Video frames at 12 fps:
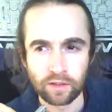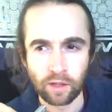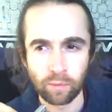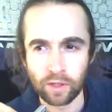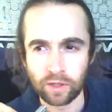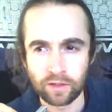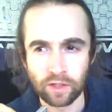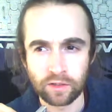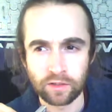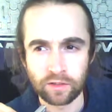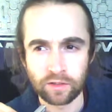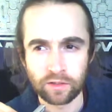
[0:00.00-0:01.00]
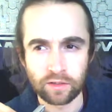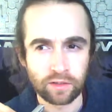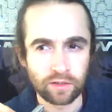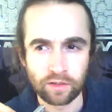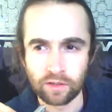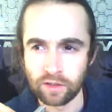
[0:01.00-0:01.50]
then we're just
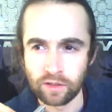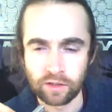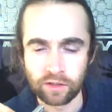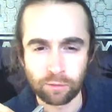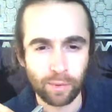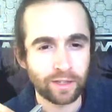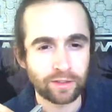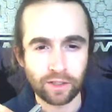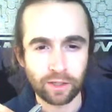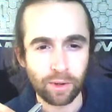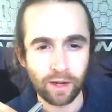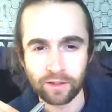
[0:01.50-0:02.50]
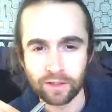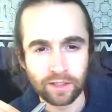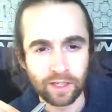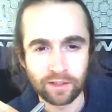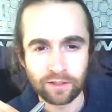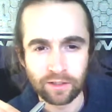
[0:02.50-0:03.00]
splashing about in
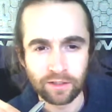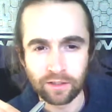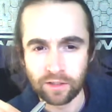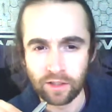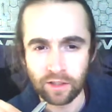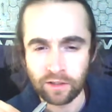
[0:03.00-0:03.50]
the edges,